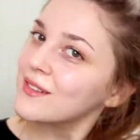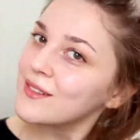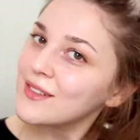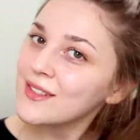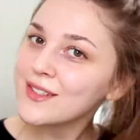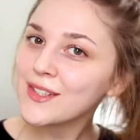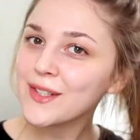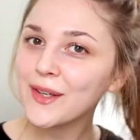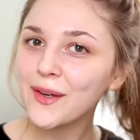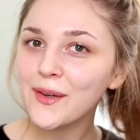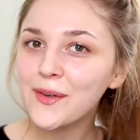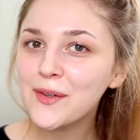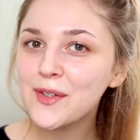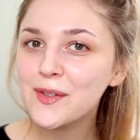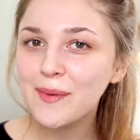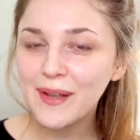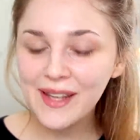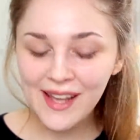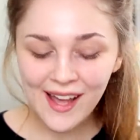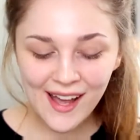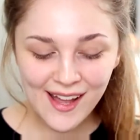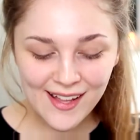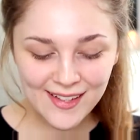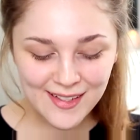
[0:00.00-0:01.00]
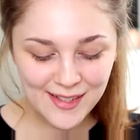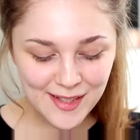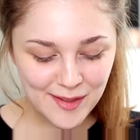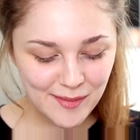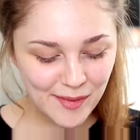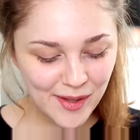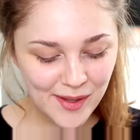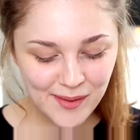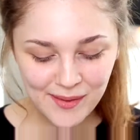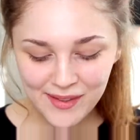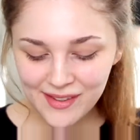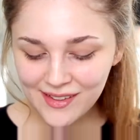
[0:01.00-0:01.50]
what's going on in my head at
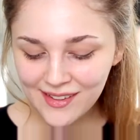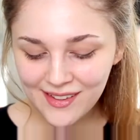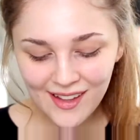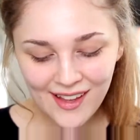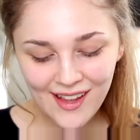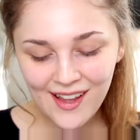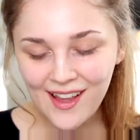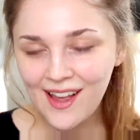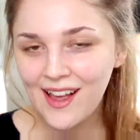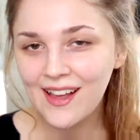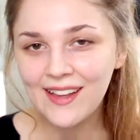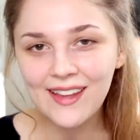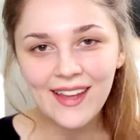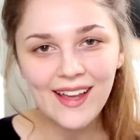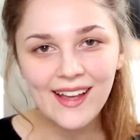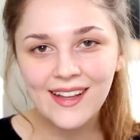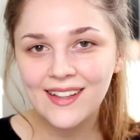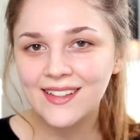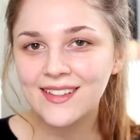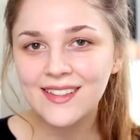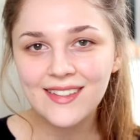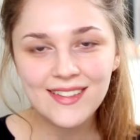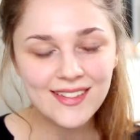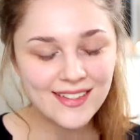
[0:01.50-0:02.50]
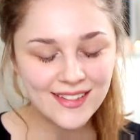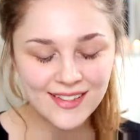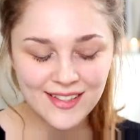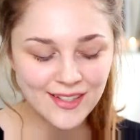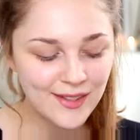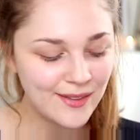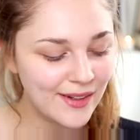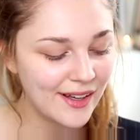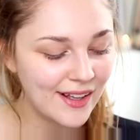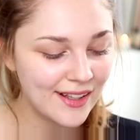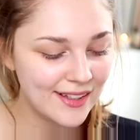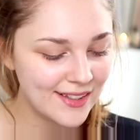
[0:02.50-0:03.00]
the moment. Again, it's
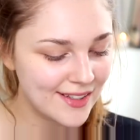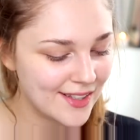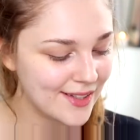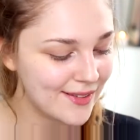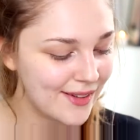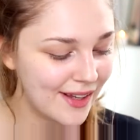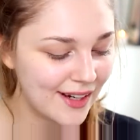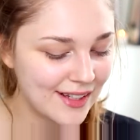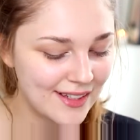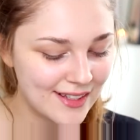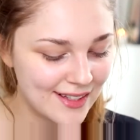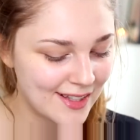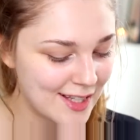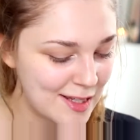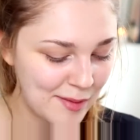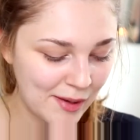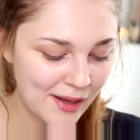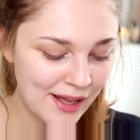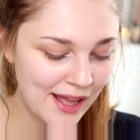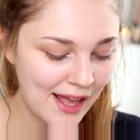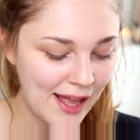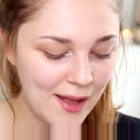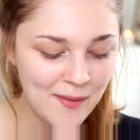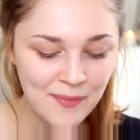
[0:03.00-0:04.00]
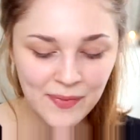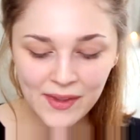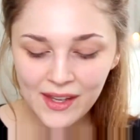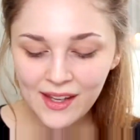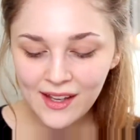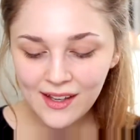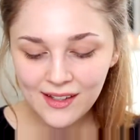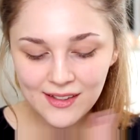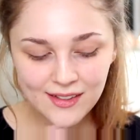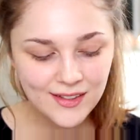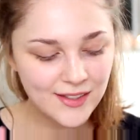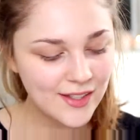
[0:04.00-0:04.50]
too early to think about hair.
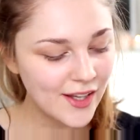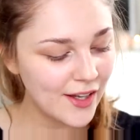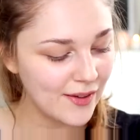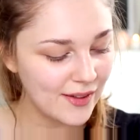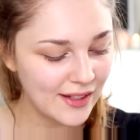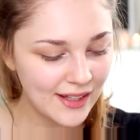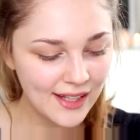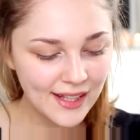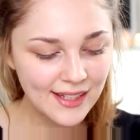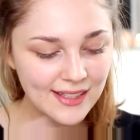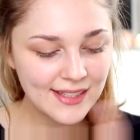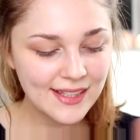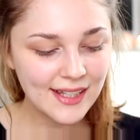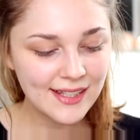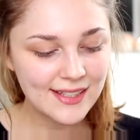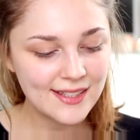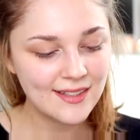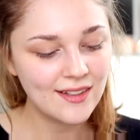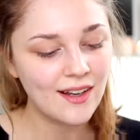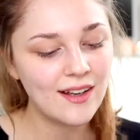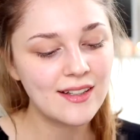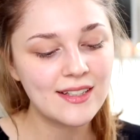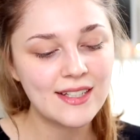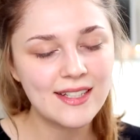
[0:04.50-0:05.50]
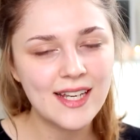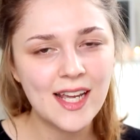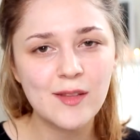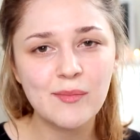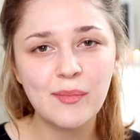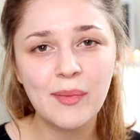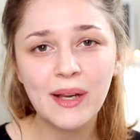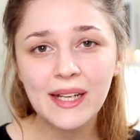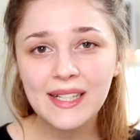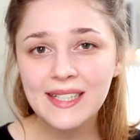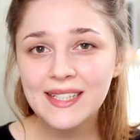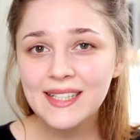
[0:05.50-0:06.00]
So let's get started,
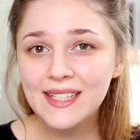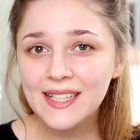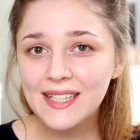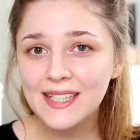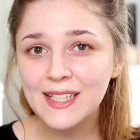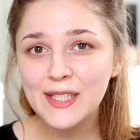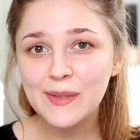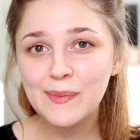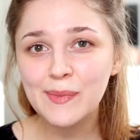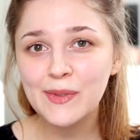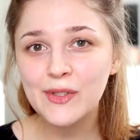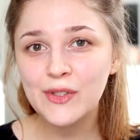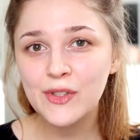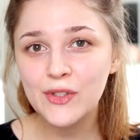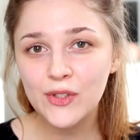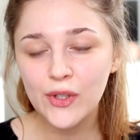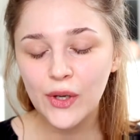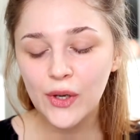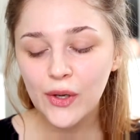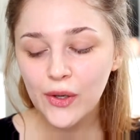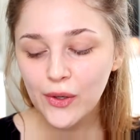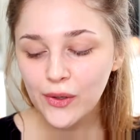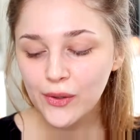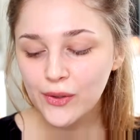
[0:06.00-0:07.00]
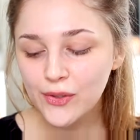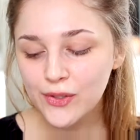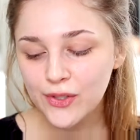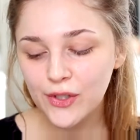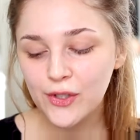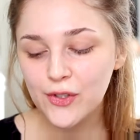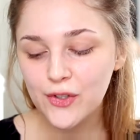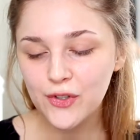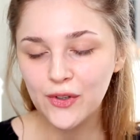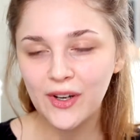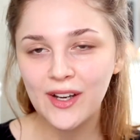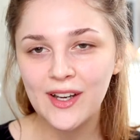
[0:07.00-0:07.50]
and my skin has been so
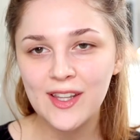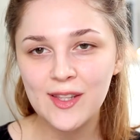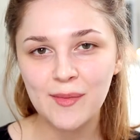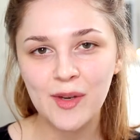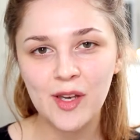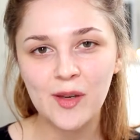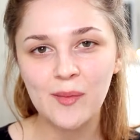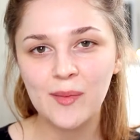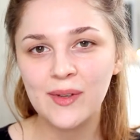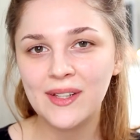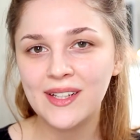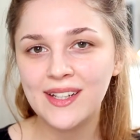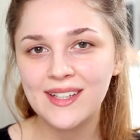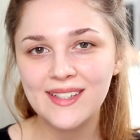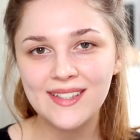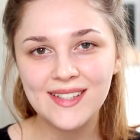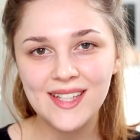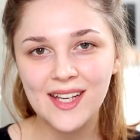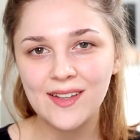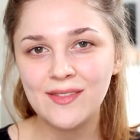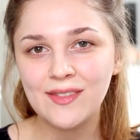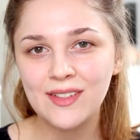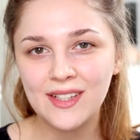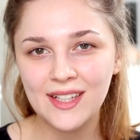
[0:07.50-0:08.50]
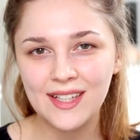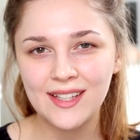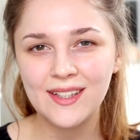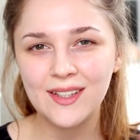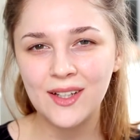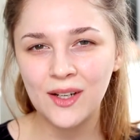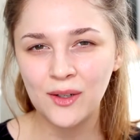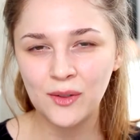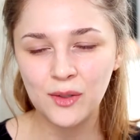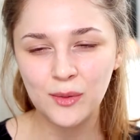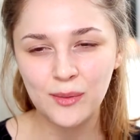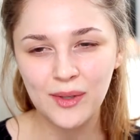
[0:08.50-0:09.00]
dry at the moment. It's definitely
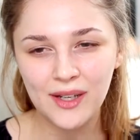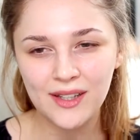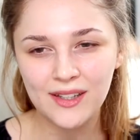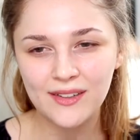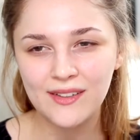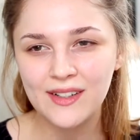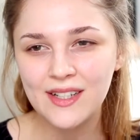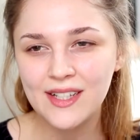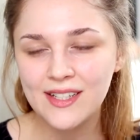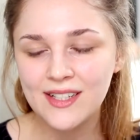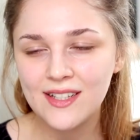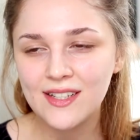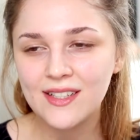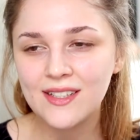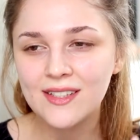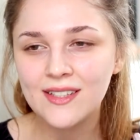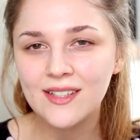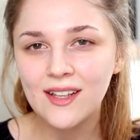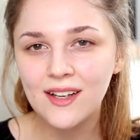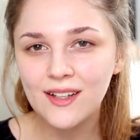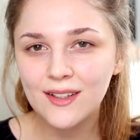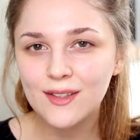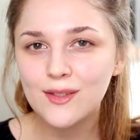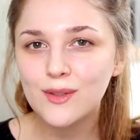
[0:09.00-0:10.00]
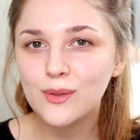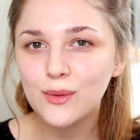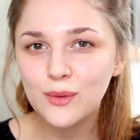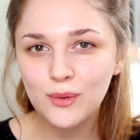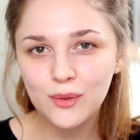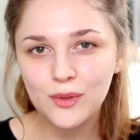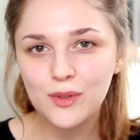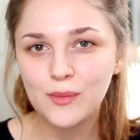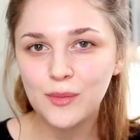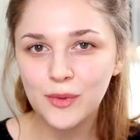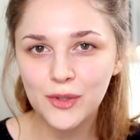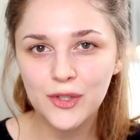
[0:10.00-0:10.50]
the cold weather, it just sucks
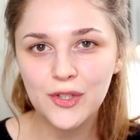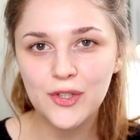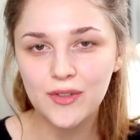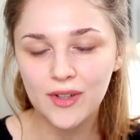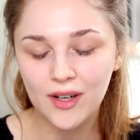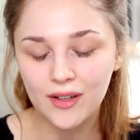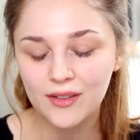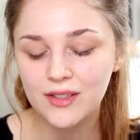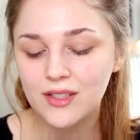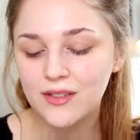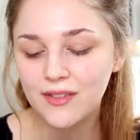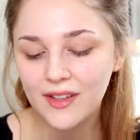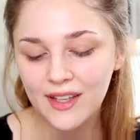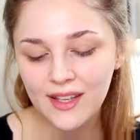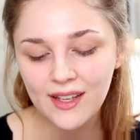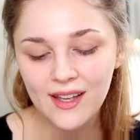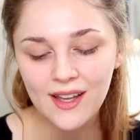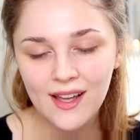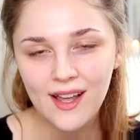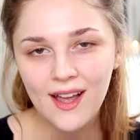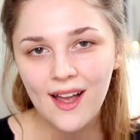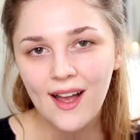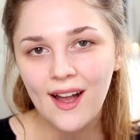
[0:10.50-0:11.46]
all the moisture out of it,